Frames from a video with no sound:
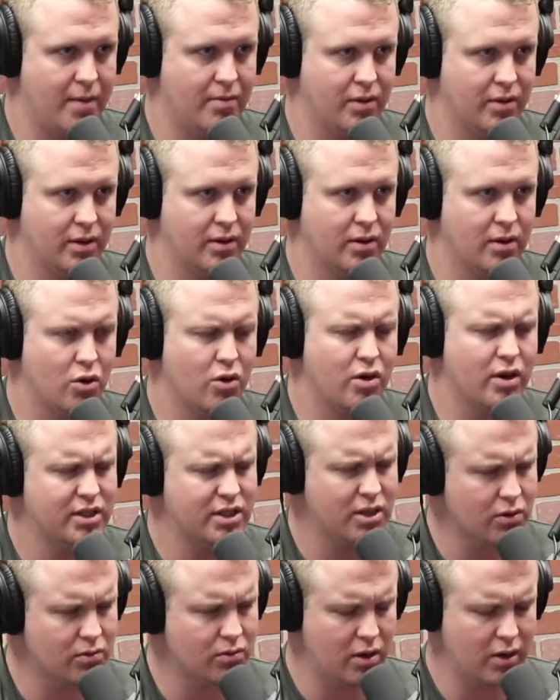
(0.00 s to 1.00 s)
Or is there
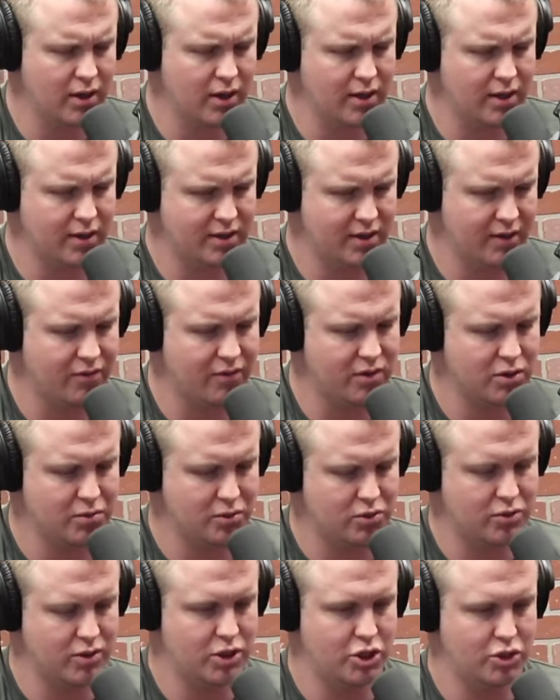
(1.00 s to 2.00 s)
really a difference between
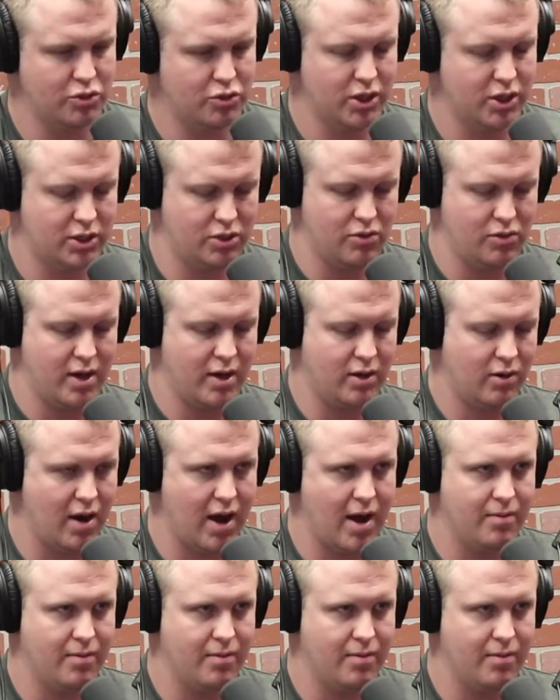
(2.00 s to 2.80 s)
jiu-jitsu and grappling?